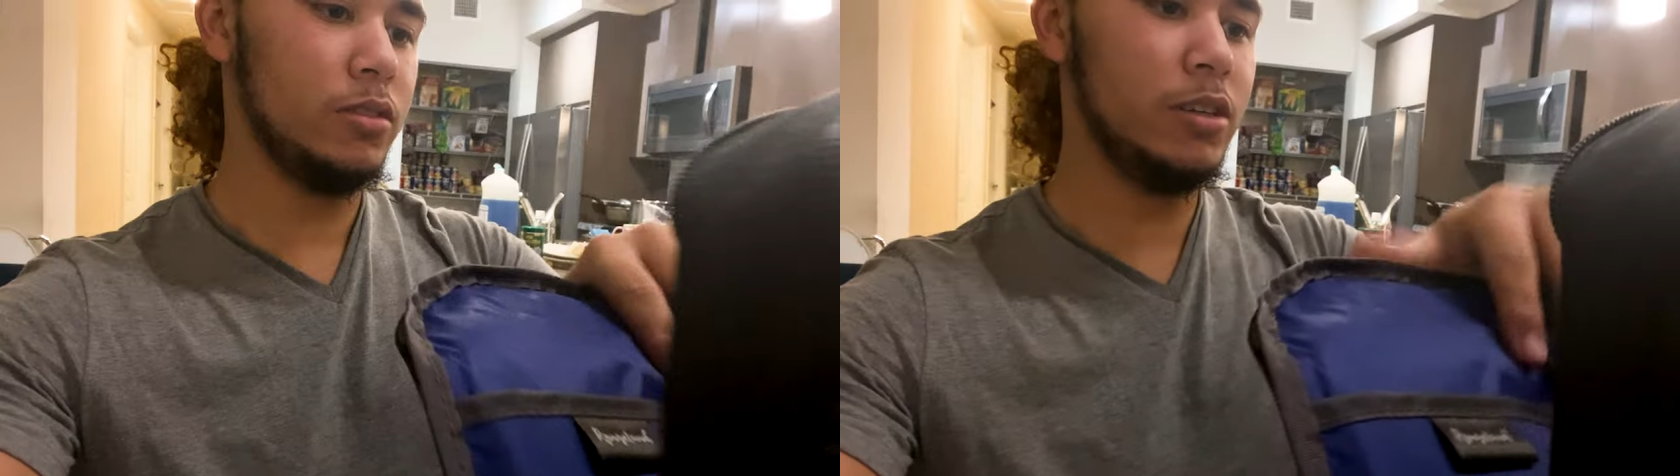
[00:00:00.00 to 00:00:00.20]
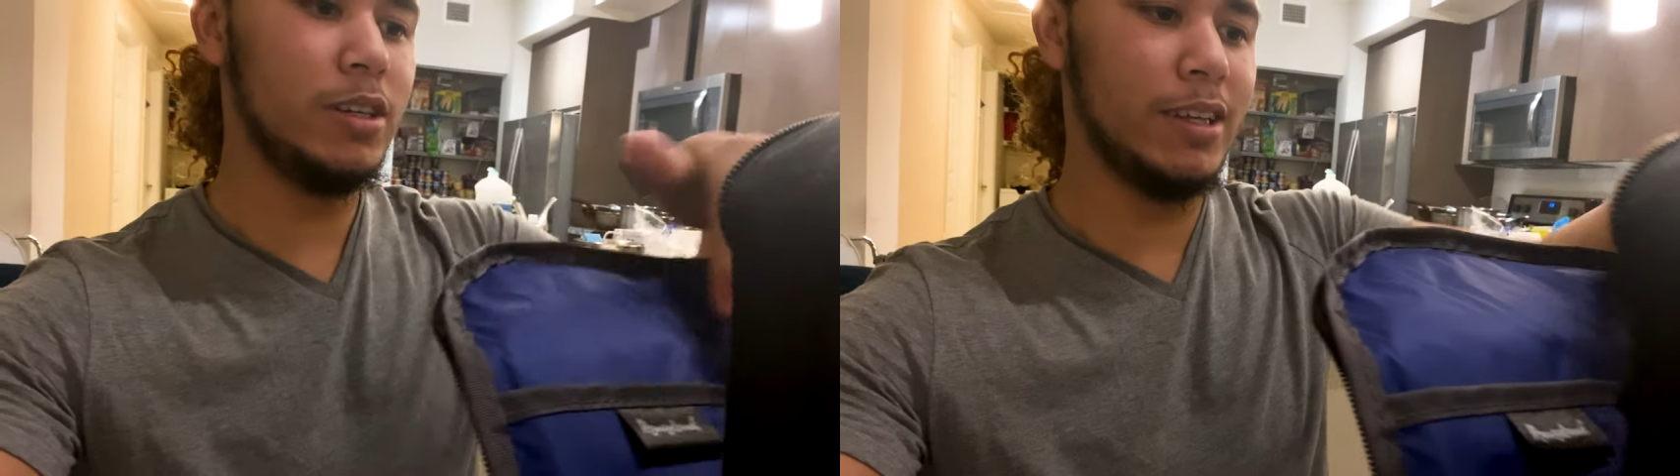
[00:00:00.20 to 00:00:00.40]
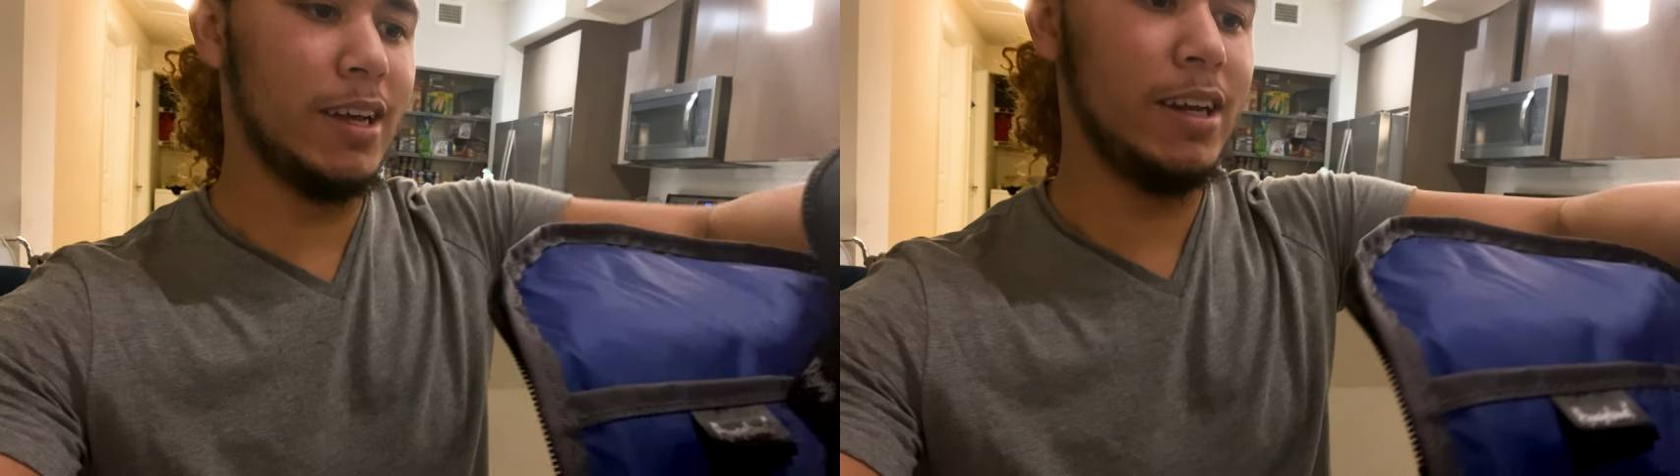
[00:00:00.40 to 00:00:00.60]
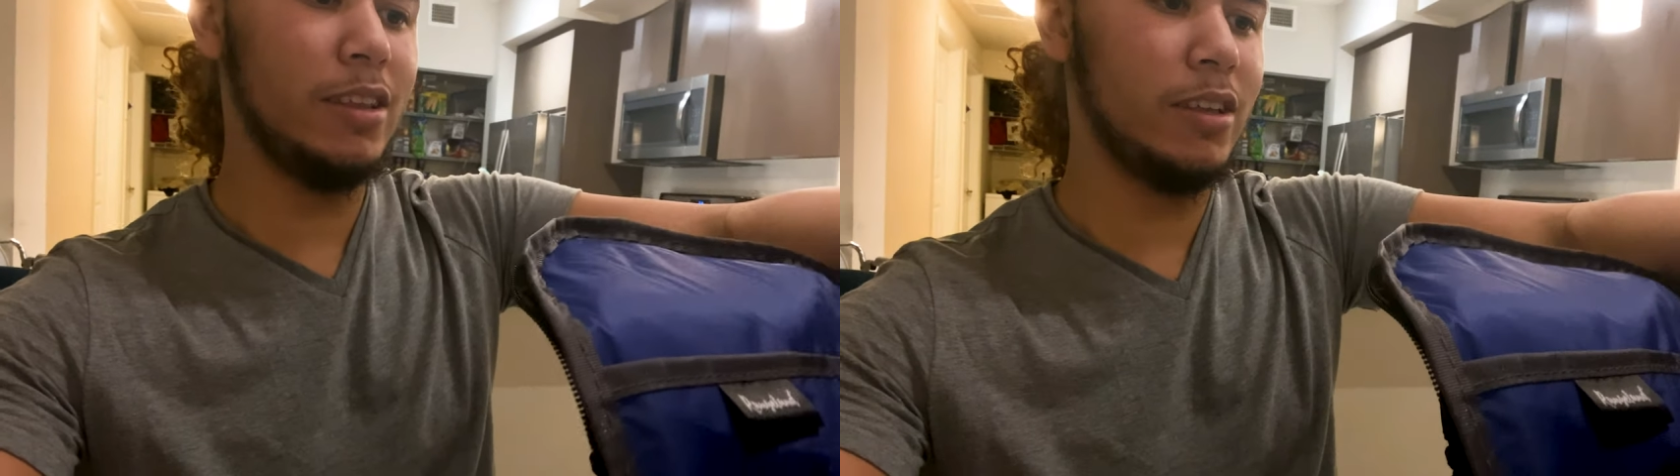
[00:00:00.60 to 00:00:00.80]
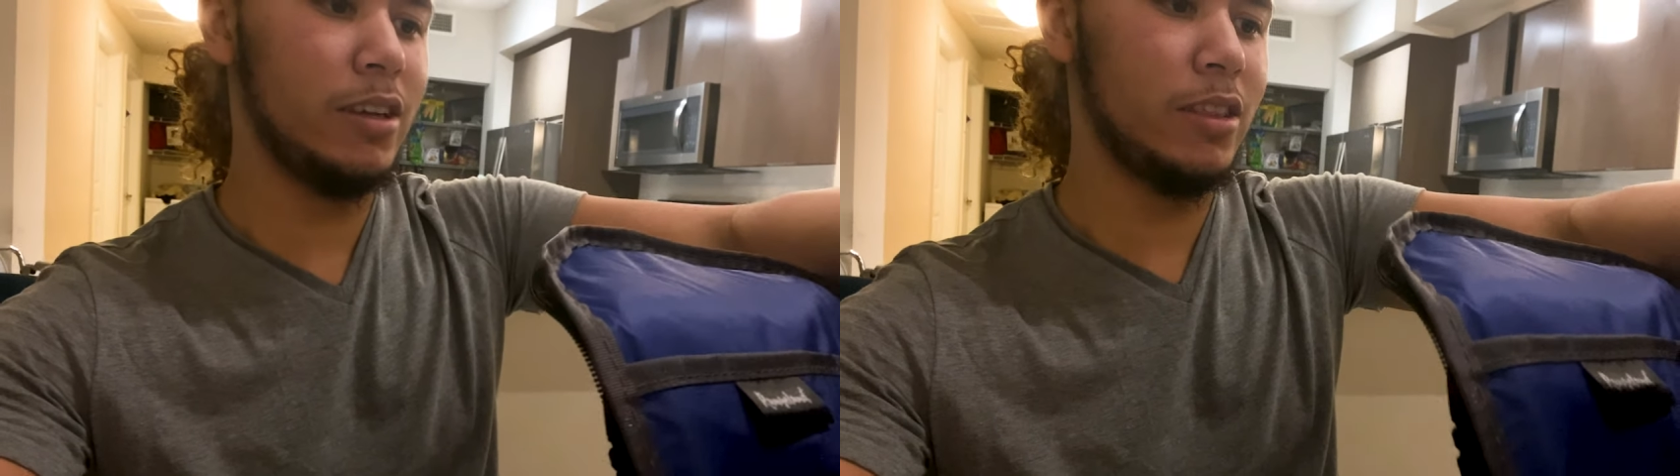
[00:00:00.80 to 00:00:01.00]
literally
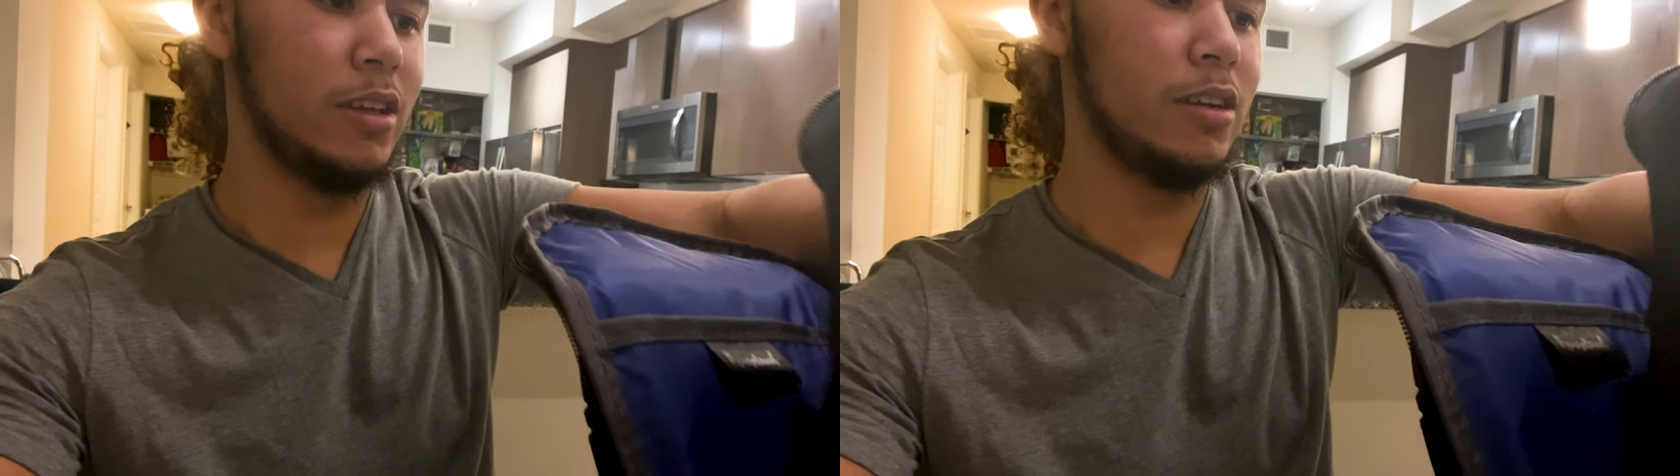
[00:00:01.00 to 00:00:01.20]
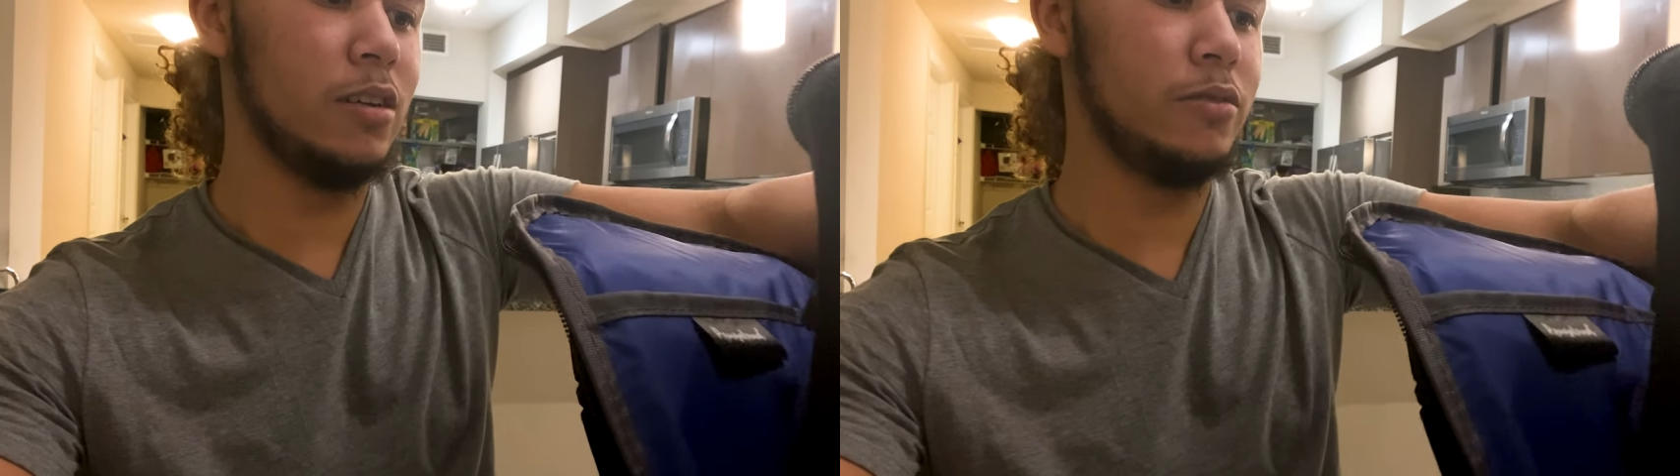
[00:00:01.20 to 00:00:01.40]
anything you can think